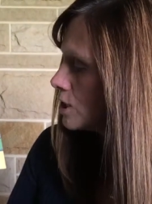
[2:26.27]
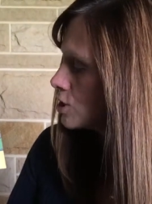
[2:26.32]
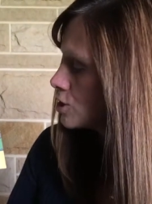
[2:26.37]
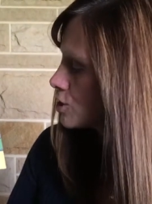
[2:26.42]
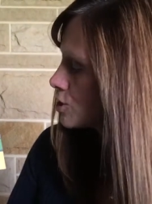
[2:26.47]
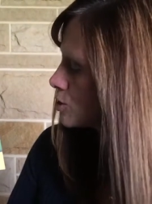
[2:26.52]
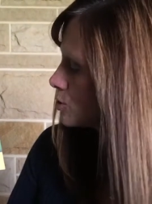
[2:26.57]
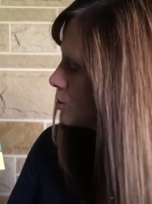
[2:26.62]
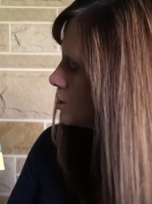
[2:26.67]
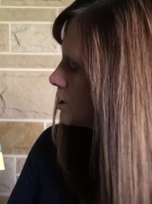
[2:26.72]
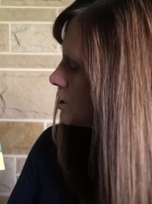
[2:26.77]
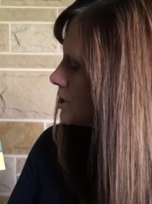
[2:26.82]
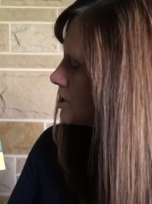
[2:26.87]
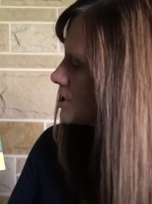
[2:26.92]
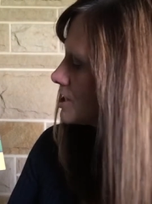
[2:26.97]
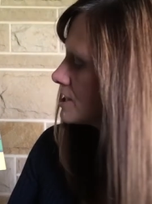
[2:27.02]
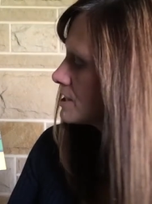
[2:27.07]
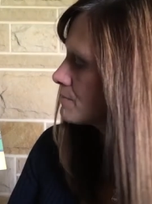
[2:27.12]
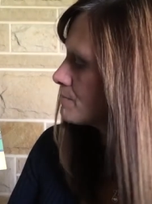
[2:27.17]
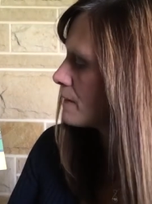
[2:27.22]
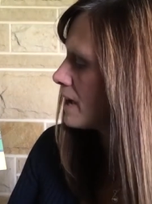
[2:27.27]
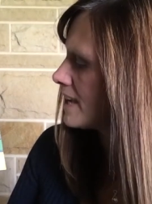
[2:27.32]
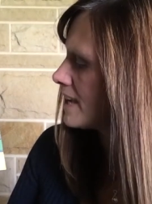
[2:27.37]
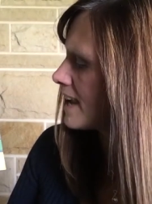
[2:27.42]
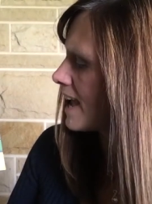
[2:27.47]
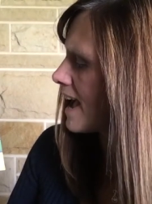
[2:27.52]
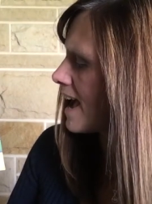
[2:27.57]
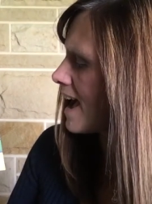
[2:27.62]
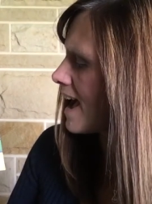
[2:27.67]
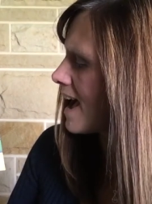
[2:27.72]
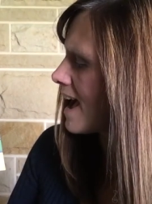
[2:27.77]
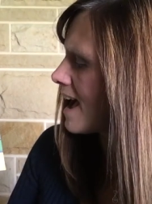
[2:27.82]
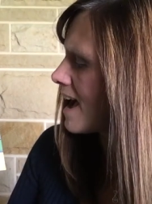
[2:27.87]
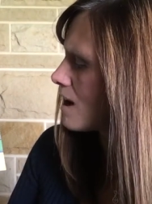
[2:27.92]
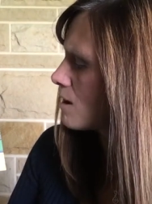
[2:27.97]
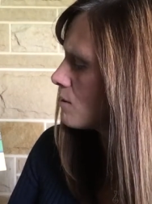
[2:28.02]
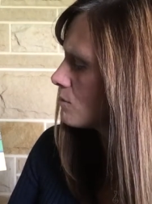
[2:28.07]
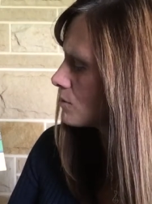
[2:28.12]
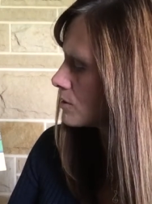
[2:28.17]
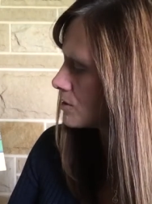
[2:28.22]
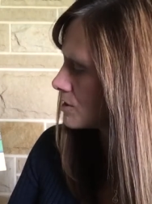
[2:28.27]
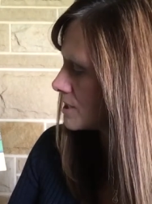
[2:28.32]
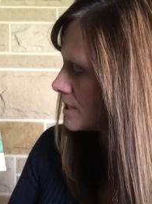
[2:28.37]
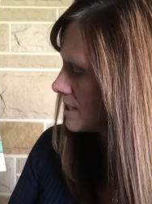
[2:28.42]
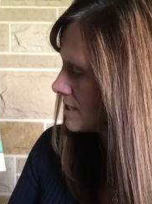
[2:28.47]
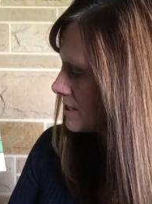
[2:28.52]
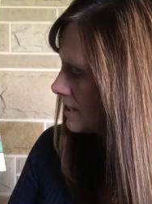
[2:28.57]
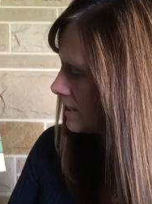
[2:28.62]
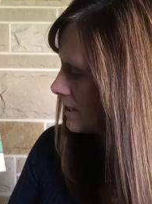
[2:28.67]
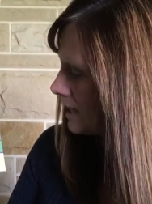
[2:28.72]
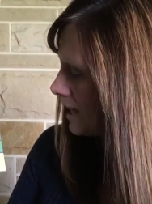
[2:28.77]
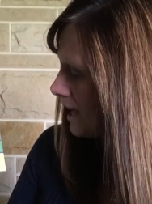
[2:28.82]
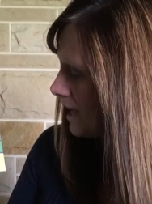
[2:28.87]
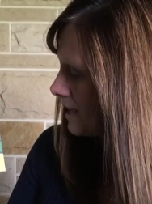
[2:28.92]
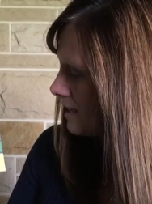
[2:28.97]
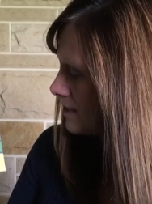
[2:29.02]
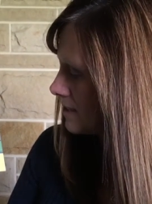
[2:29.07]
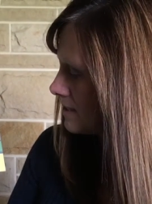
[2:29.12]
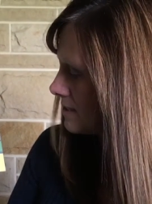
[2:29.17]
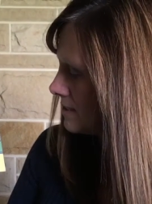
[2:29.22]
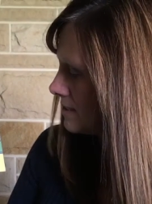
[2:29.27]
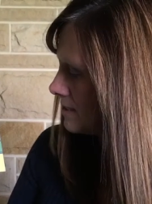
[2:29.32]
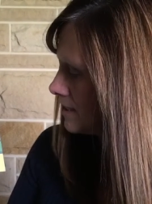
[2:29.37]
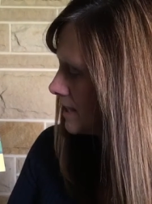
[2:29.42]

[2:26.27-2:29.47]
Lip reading: George spent hours at the lake.